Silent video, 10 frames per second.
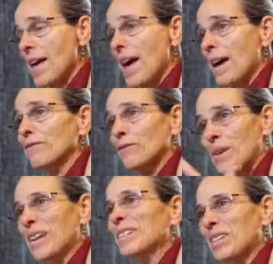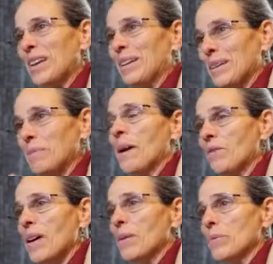have to be educated
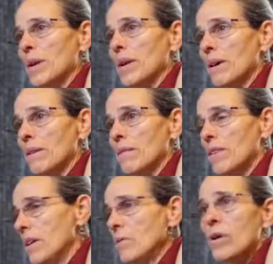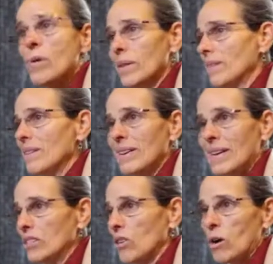about that arena. They don't know what the
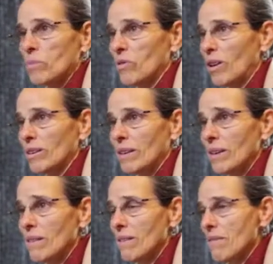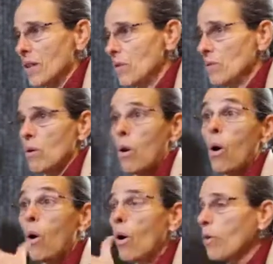needs are broadly. They don't know
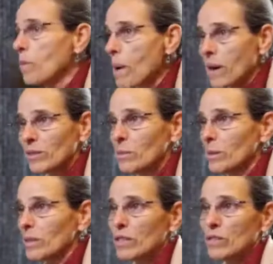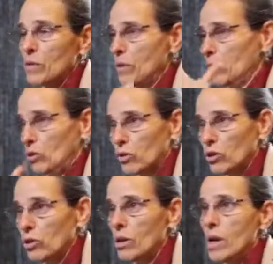all the possibilities for their
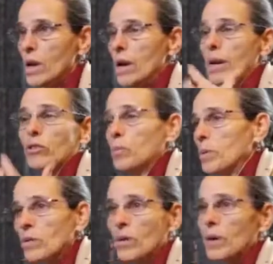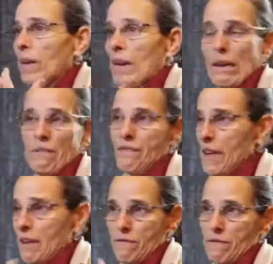social, entrepreneurial,
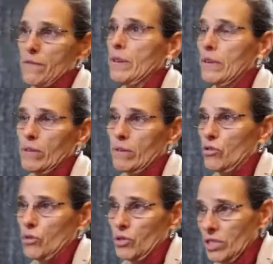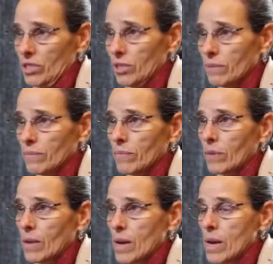innovative juices.
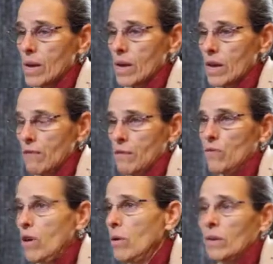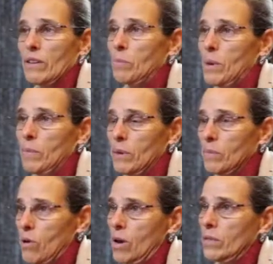If you don't give people a
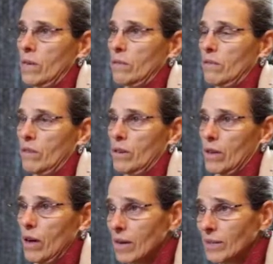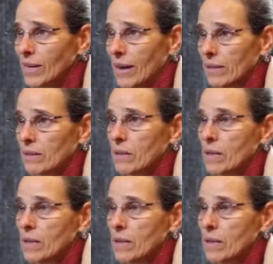broad sense of the context,